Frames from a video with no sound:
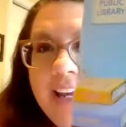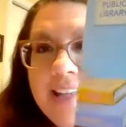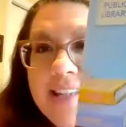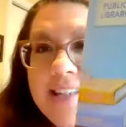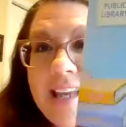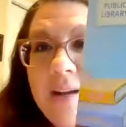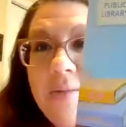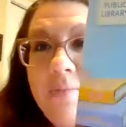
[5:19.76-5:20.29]
it
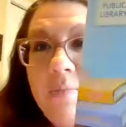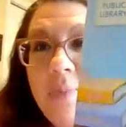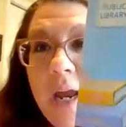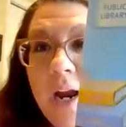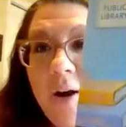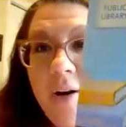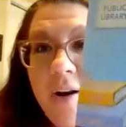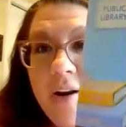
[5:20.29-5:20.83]
said
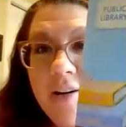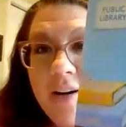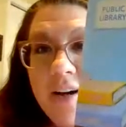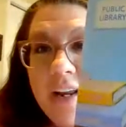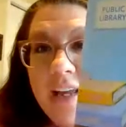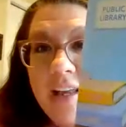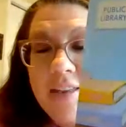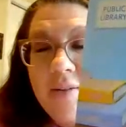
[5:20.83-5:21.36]
bear
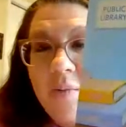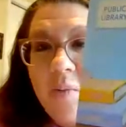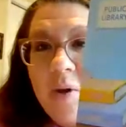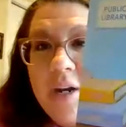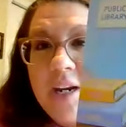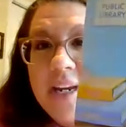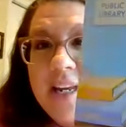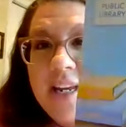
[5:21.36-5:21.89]
underneath. And what
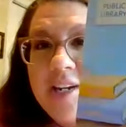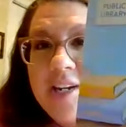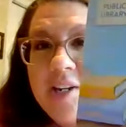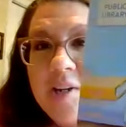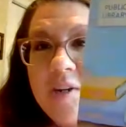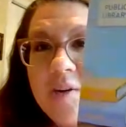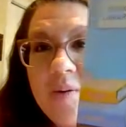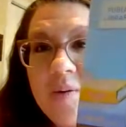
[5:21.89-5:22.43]
did he
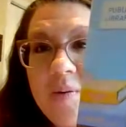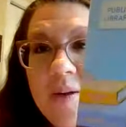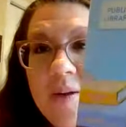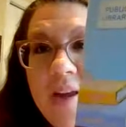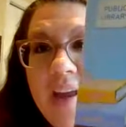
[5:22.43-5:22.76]
do?